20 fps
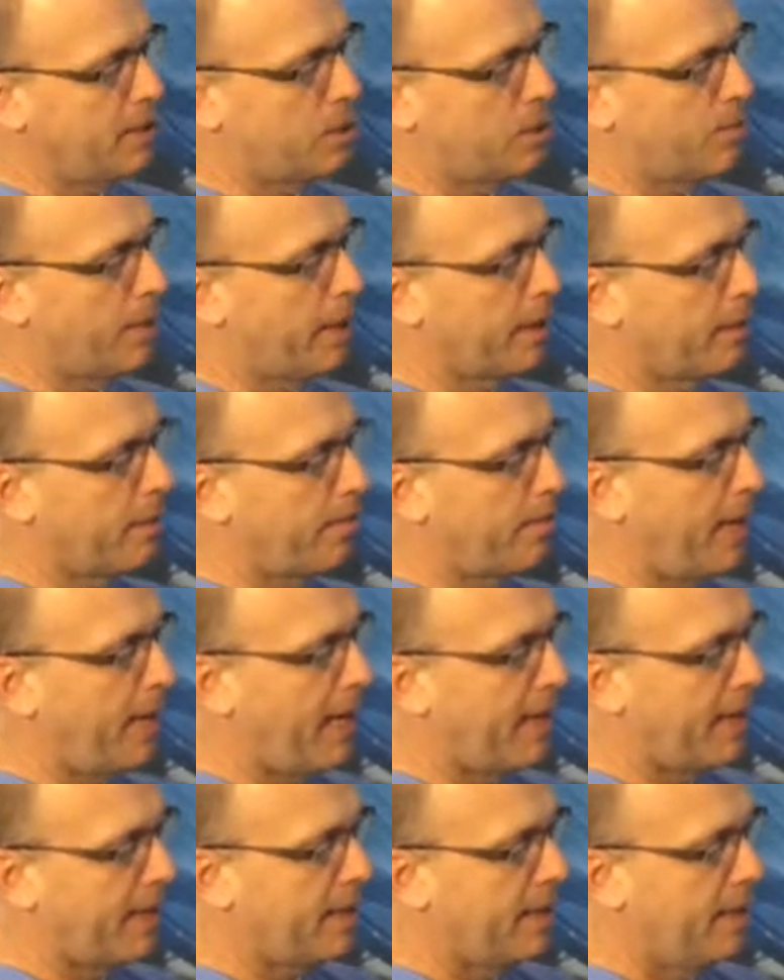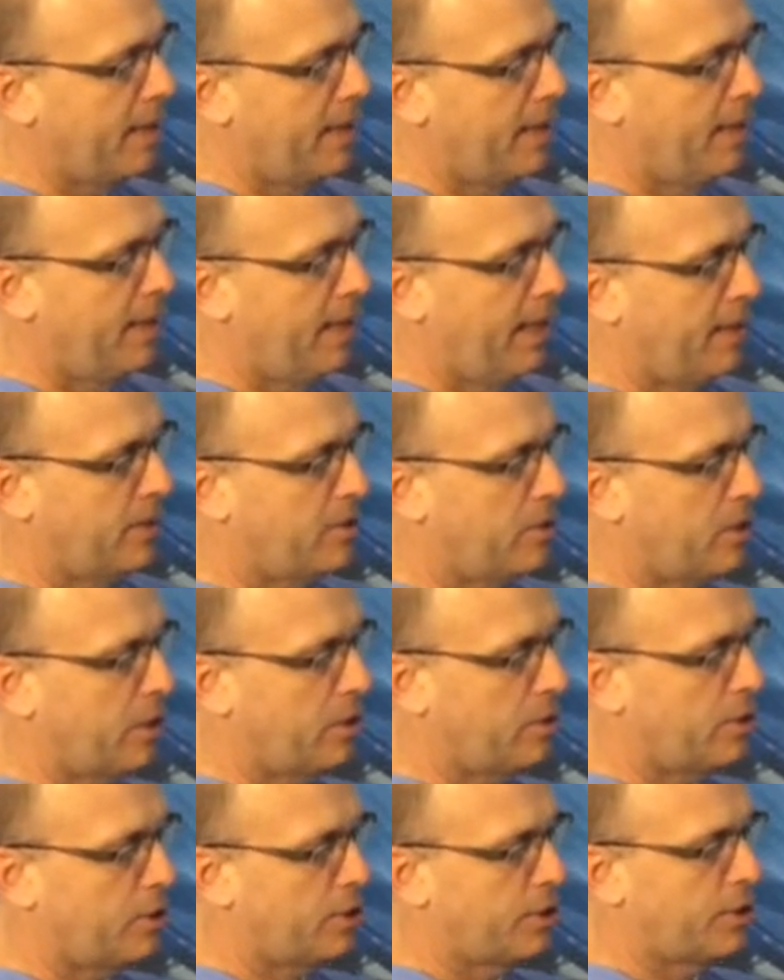and spike the bag as
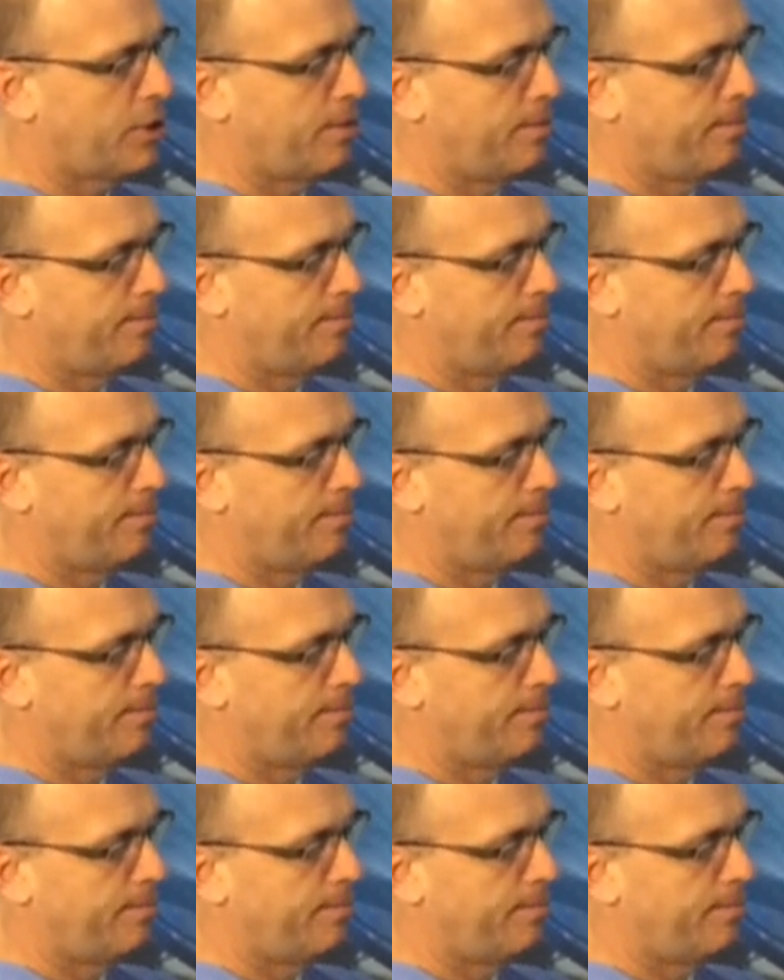such,